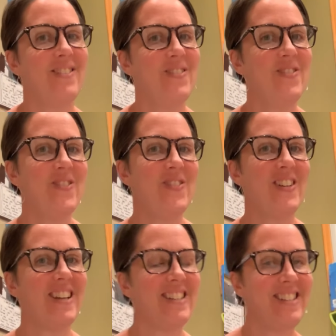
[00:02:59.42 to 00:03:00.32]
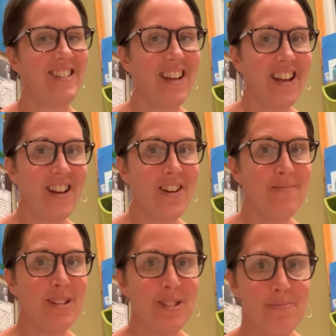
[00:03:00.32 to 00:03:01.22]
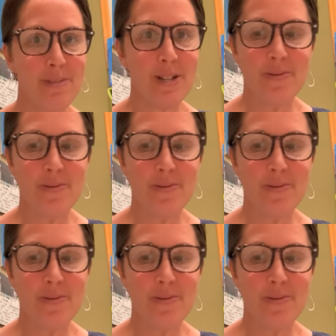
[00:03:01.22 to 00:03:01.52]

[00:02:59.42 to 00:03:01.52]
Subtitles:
Oh, nice job. That's a big